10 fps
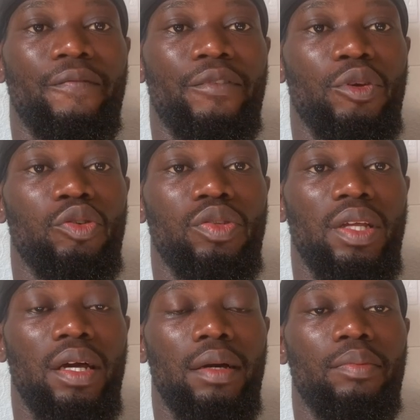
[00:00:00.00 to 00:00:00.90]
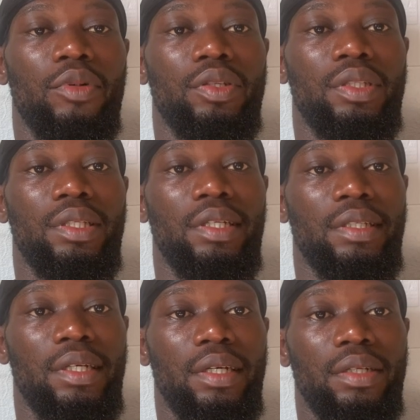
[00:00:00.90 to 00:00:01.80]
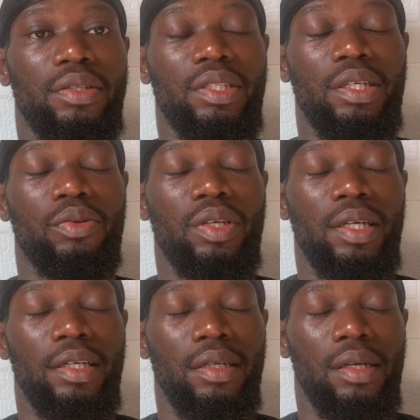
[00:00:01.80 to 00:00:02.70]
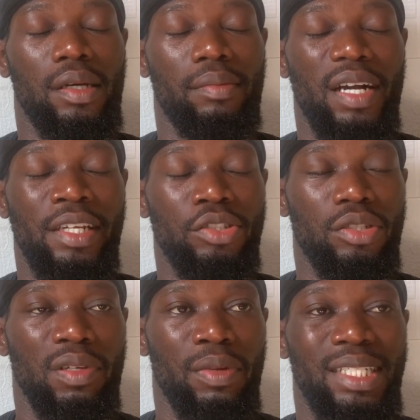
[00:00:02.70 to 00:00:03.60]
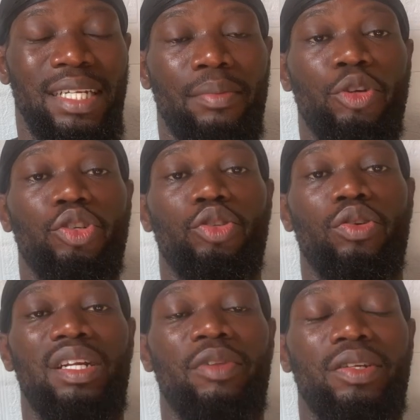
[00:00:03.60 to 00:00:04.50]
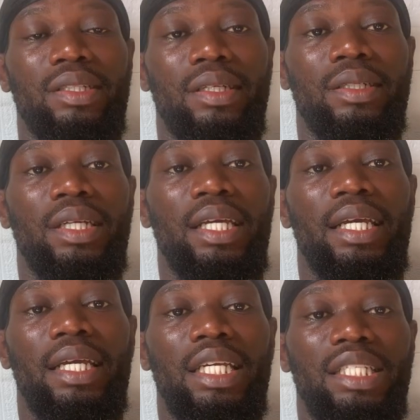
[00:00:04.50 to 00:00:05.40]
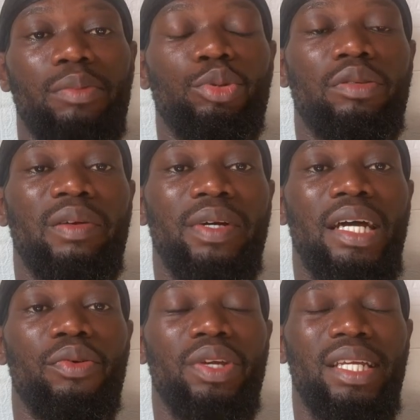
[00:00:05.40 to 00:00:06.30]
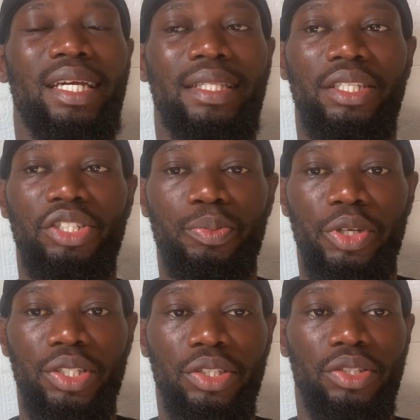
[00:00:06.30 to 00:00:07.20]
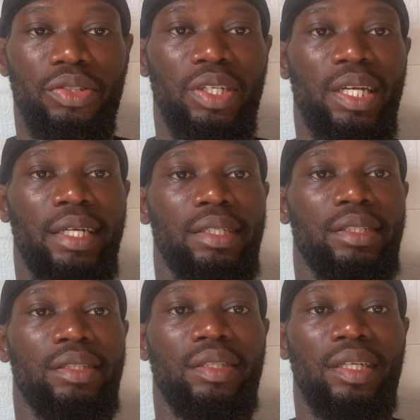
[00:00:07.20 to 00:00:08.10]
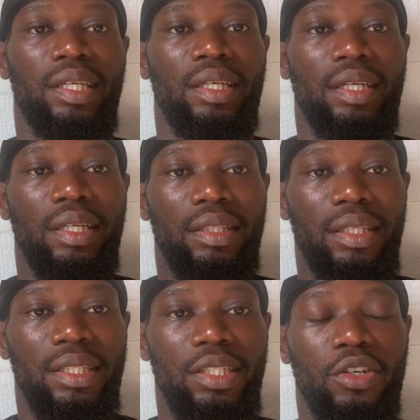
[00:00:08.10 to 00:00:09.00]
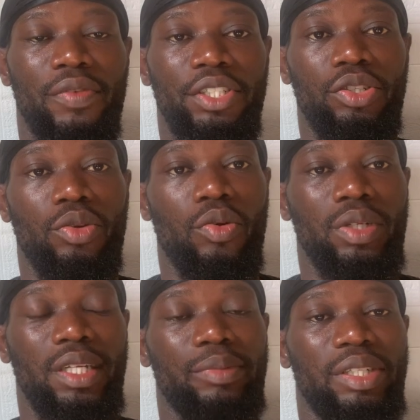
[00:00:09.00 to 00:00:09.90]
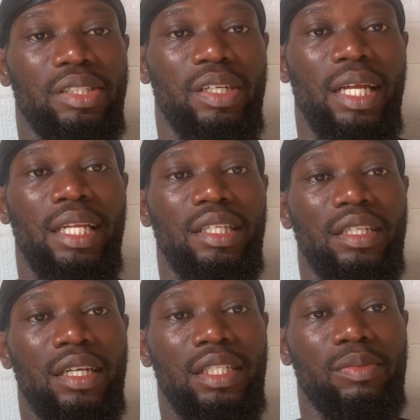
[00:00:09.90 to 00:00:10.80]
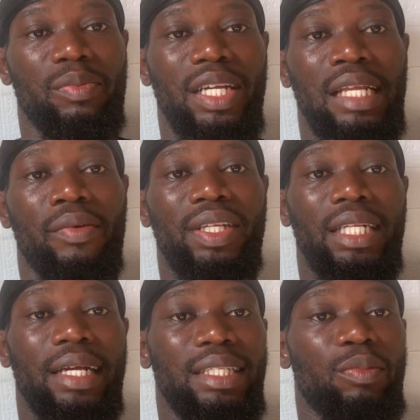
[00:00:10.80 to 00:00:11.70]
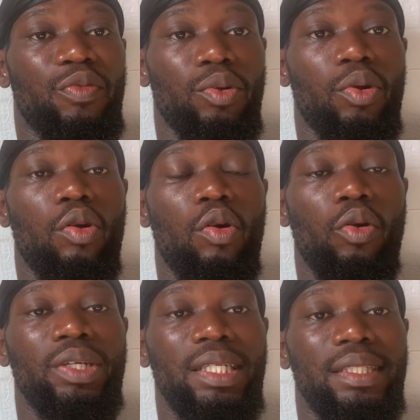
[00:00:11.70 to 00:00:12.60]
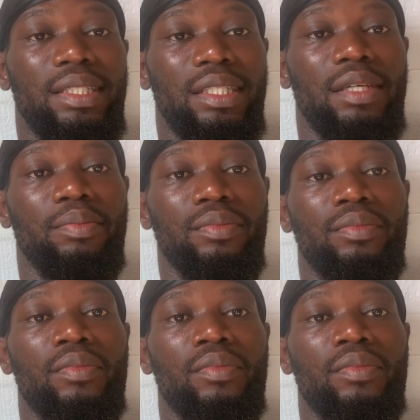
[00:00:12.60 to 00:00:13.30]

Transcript: few months later to say, okay, I need to remember this, and I'm also talking about this thing. He's able to remember that, okay, yeah, this person's trade ID, this is the conversation under this person's trade ID. And to remember, and like I said before, under the same